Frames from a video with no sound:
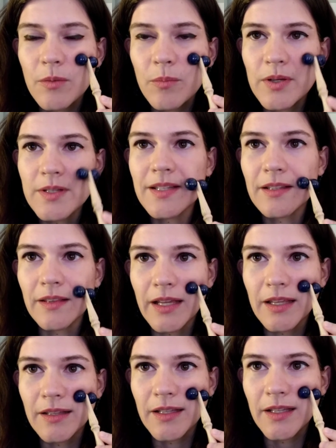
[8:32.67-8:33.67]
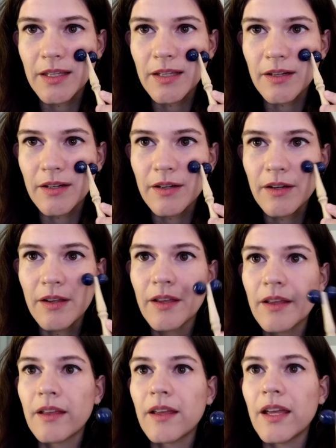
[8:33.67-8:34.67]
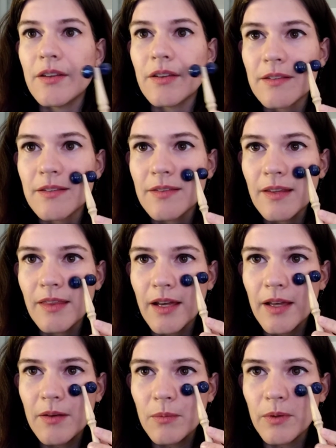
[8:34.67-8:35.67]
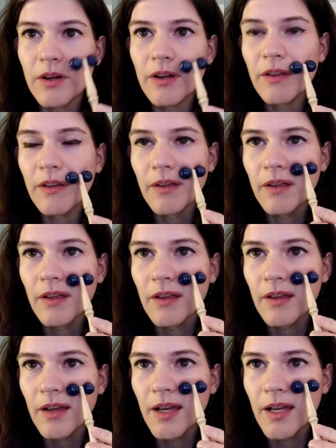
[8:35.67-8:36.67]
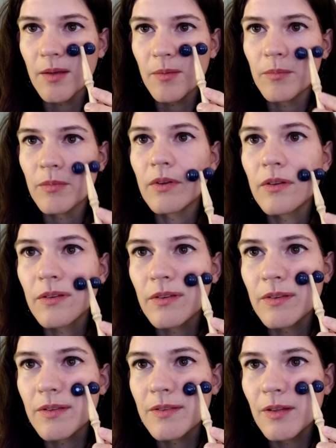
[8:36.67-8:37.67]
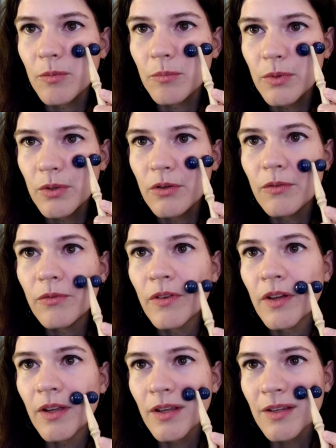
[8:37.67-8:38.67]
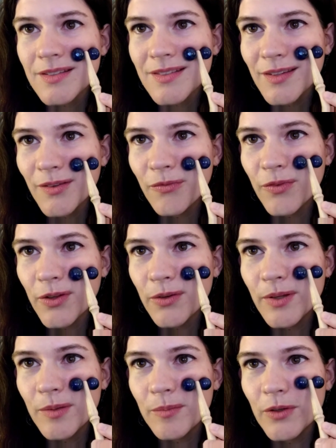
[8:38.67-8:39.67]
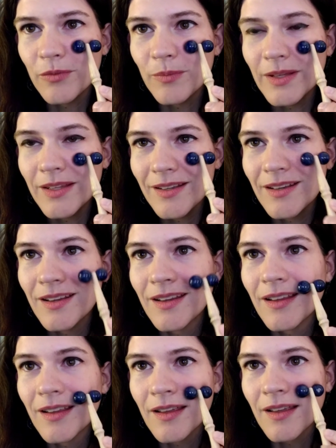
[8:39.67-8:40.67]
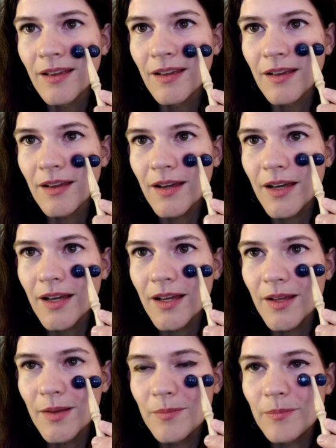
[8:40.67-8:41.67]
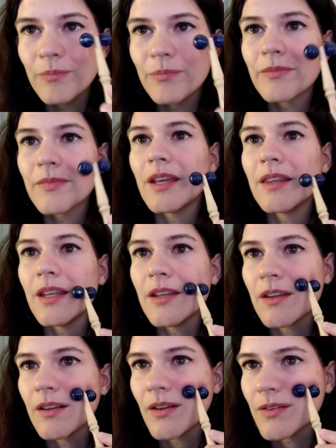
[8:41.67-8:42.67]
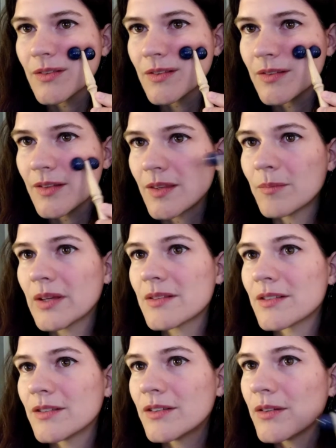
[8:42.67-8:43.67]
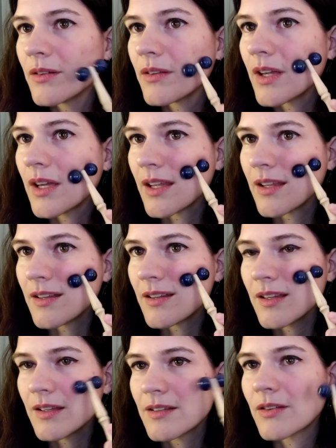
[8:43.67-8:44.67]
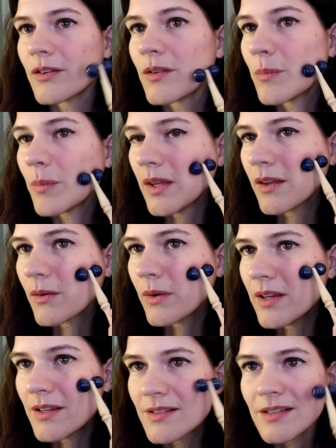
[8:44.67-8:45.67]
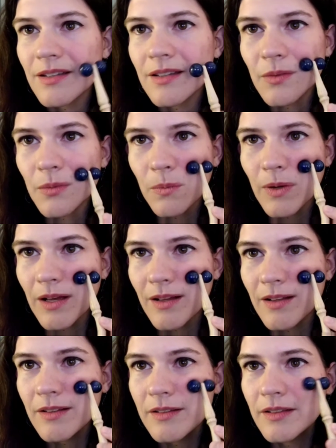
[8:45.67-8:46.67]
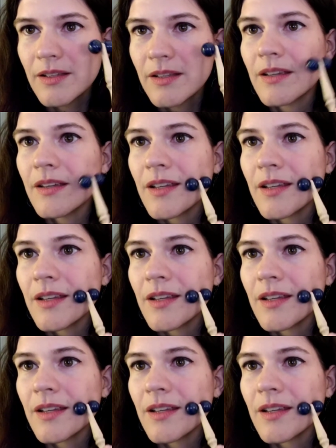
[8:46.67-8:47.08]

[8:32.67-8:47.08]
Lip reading: we're pressing lightly here, and you can see that work. To still move, you see the fluid movement, and then you can also see the muscle, and it turns pink quite easily as well.